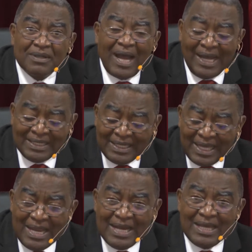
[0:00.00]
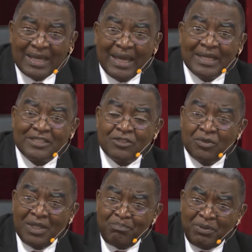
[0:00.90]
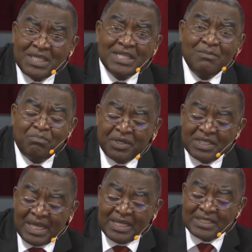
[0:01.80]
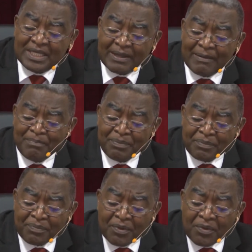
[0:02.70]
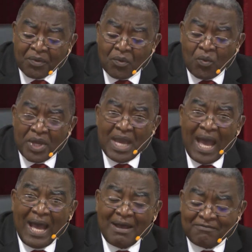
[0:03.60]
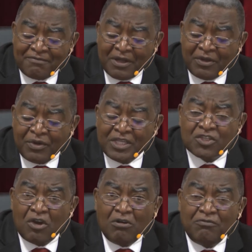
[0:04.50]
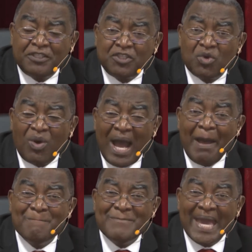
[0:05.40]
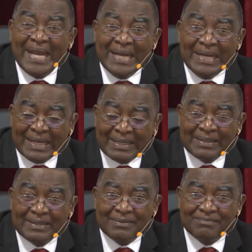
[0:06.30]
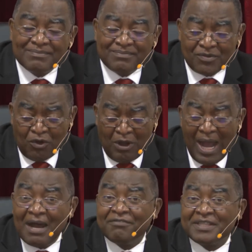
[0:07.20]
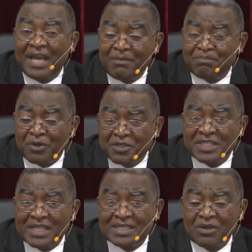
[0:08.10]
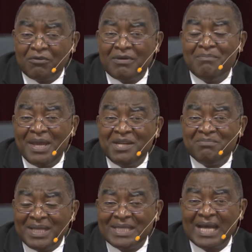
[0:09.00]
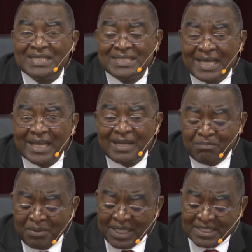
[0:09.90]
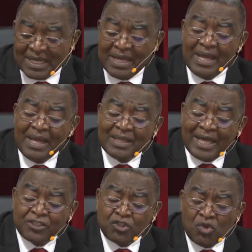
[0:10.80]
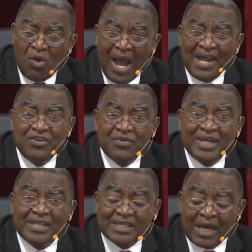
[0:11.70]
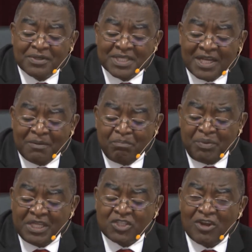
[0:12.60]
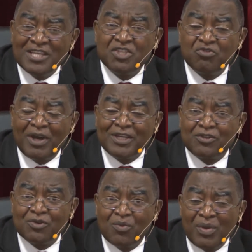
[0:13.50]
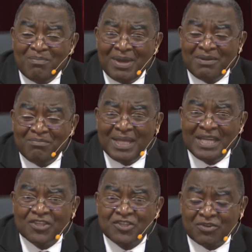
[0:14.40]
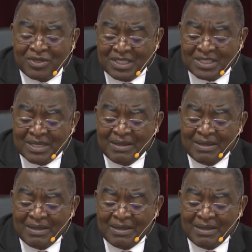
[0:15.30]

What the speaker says: and indicate to the person presenting, we have resolved to amend, after a process of amendment has taken place, that 200,000 be transferred to women ministries